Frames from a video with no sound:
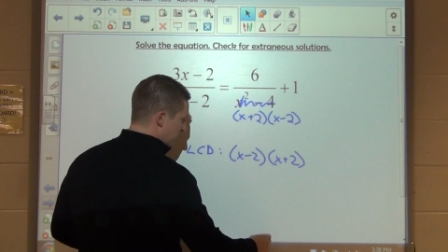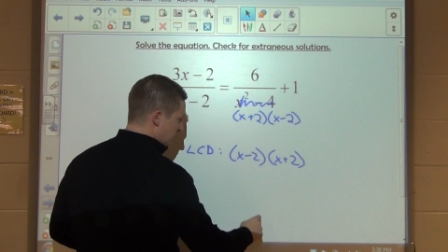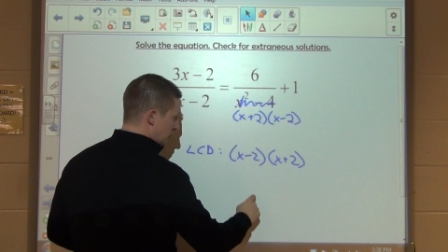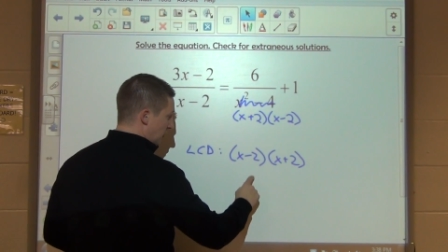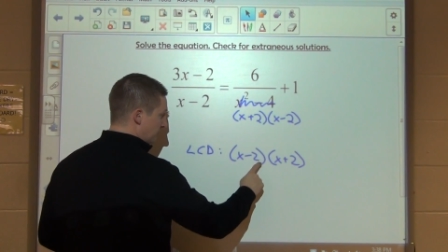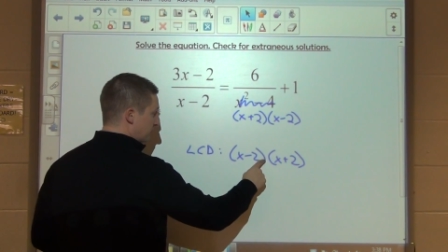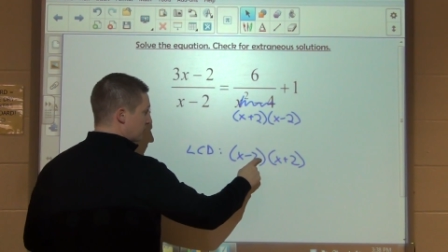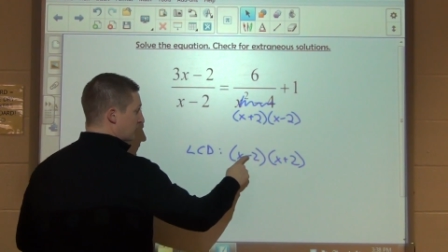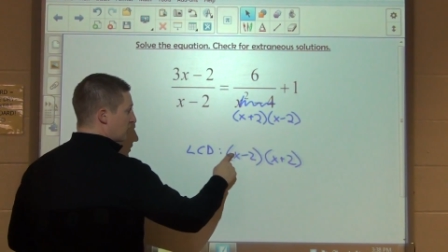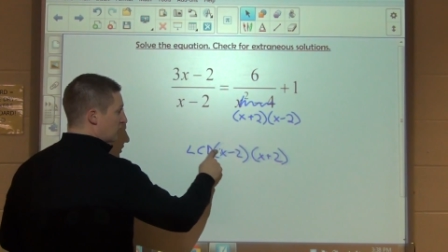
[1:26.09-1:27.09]
So
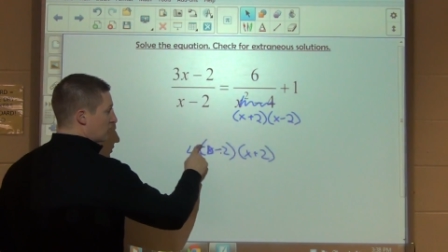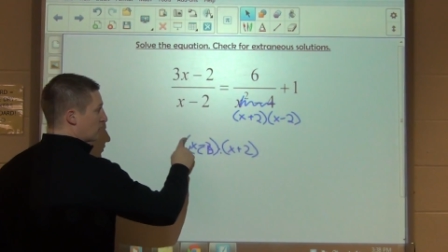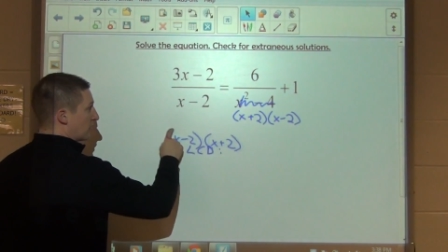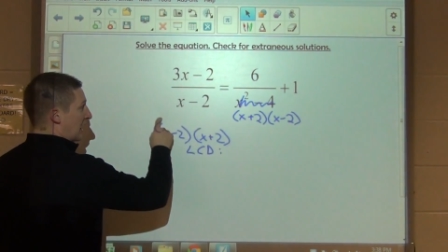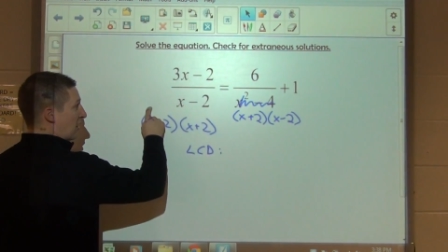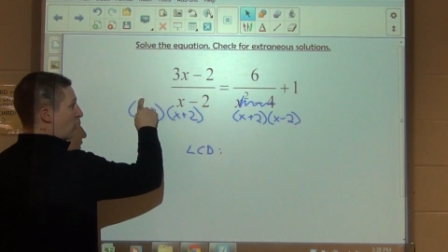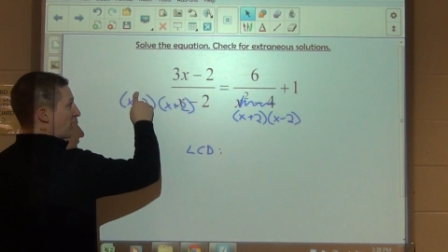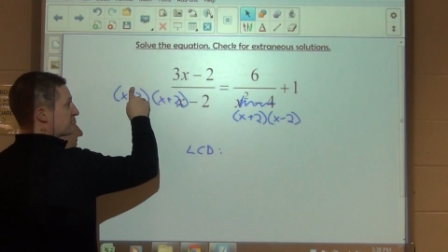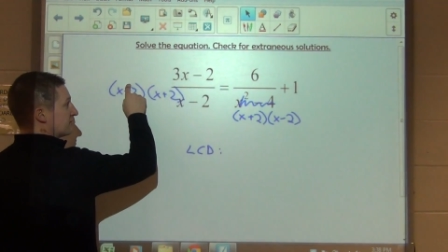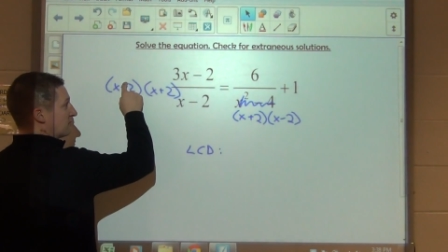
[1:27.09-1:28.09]
we're now
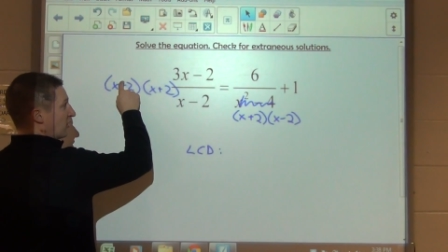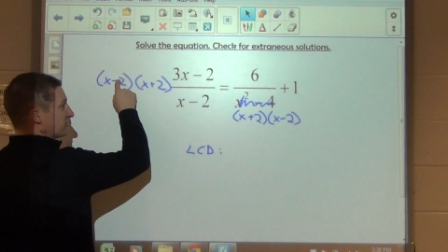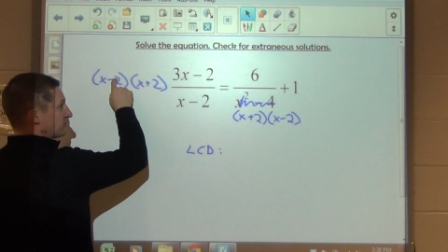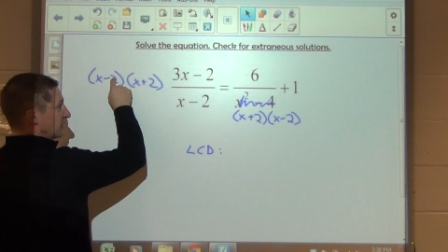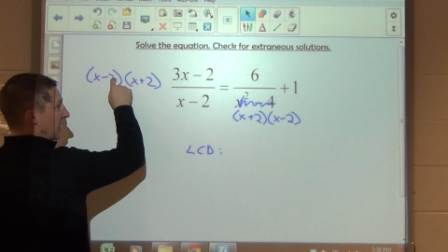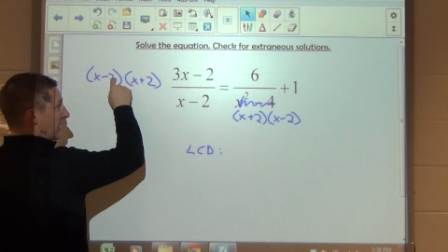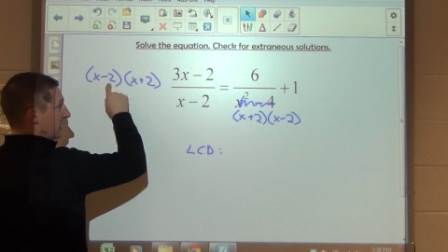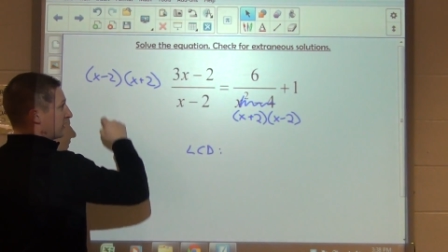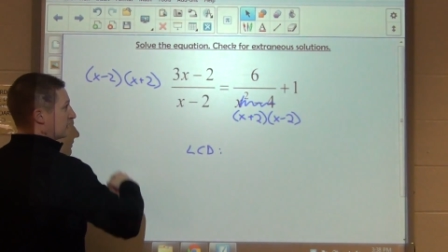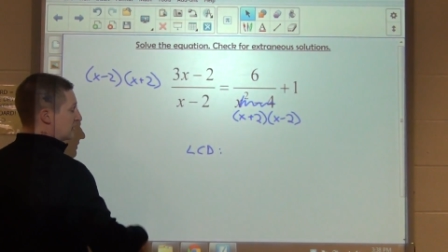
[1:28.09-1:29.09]
going to
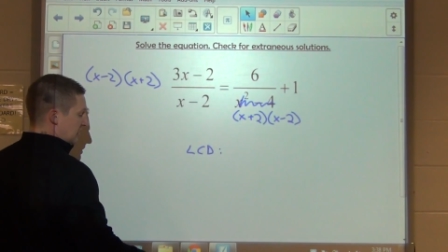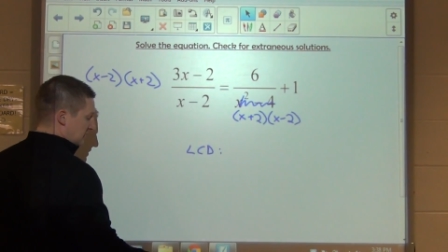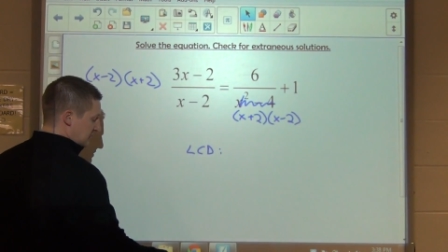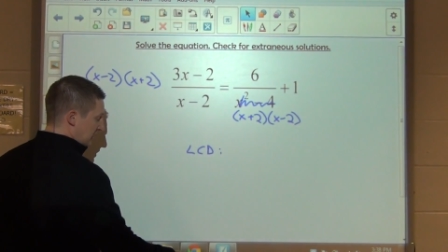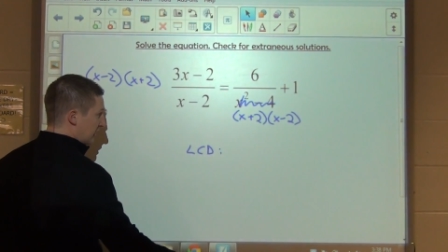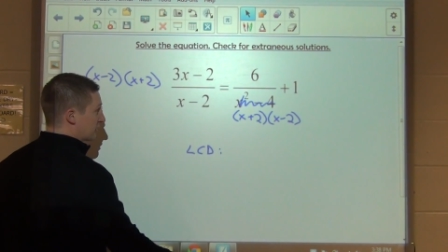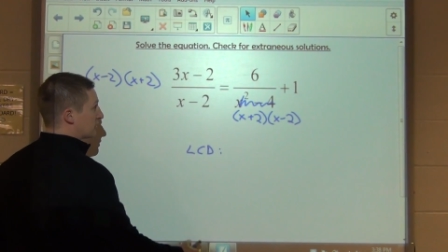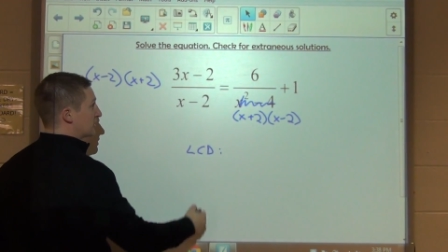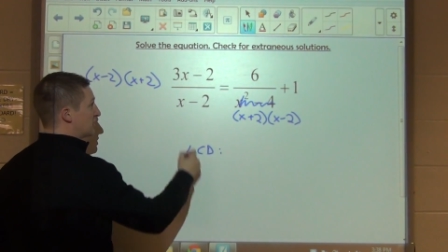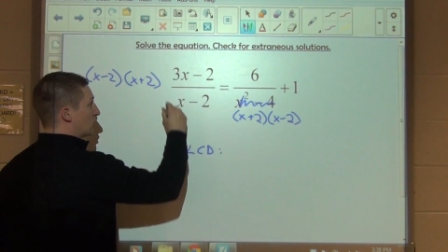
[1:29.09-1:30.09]
multiply the
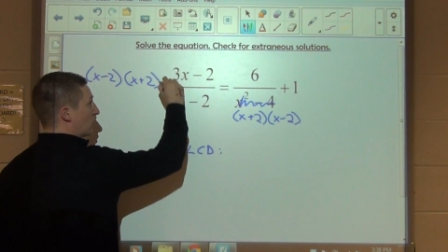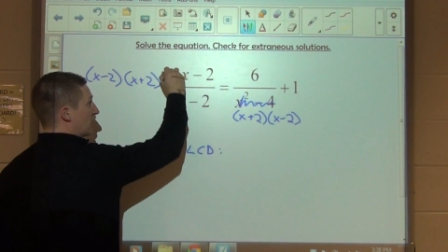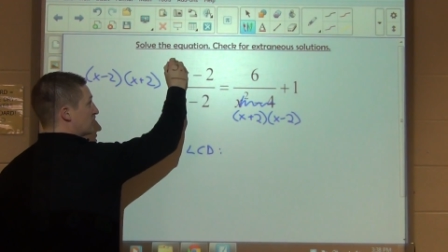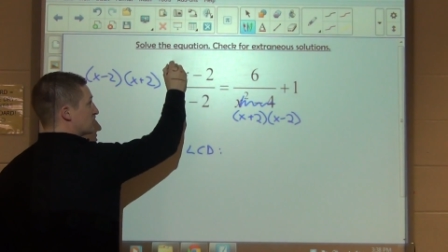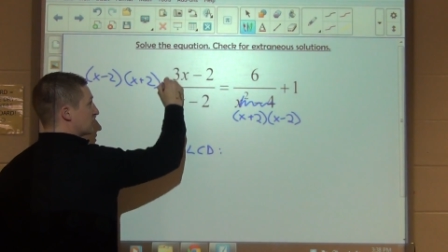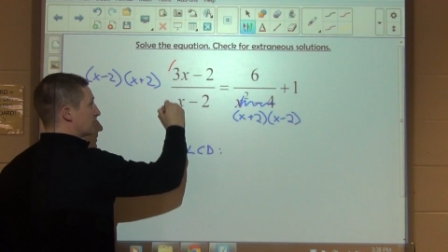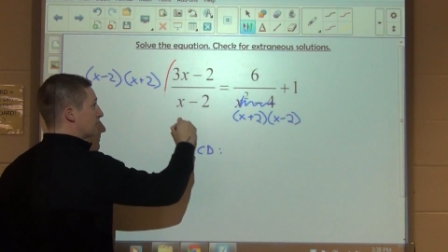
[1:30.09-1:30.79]
entire equation